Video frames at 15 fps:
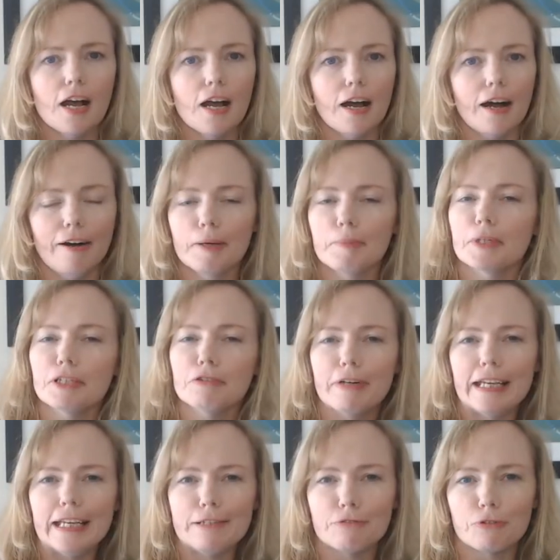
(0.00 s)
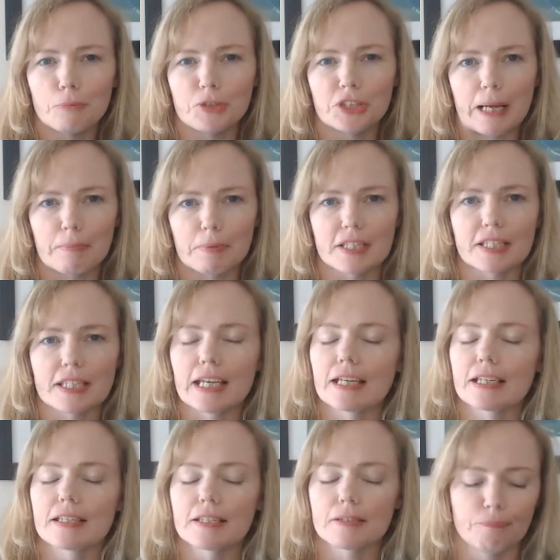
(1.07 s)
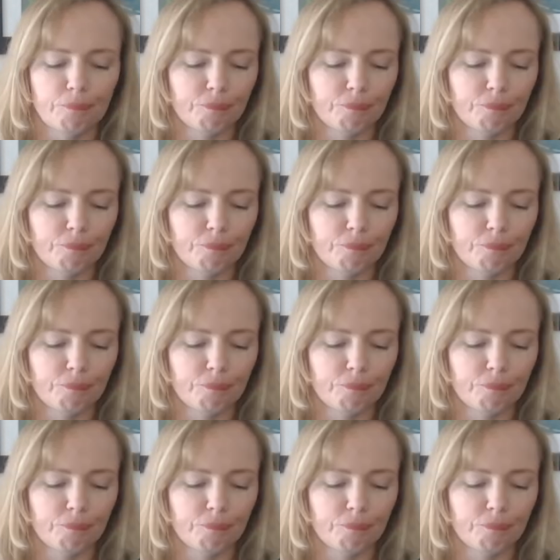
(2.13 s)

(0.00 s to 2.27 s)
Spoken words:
I'm going to read from chapter 6.